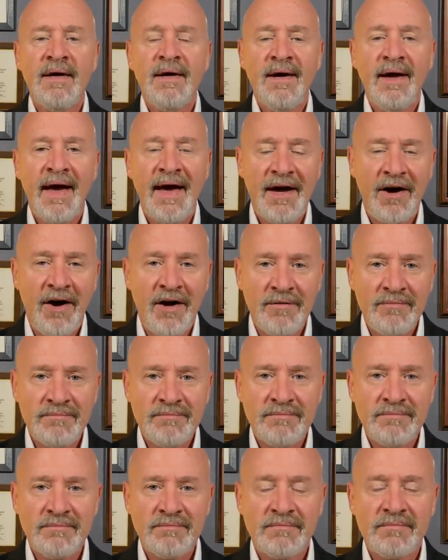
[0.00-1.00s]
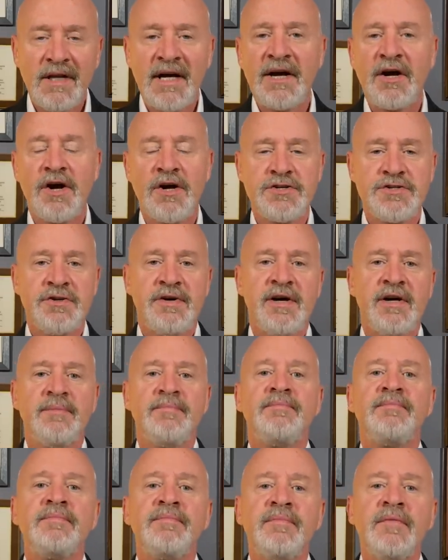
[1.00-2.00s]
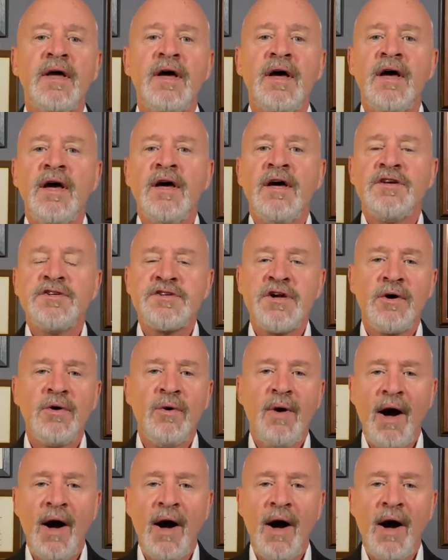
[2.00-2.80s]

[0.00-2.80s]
Hey all, Glenn Kirshner here. So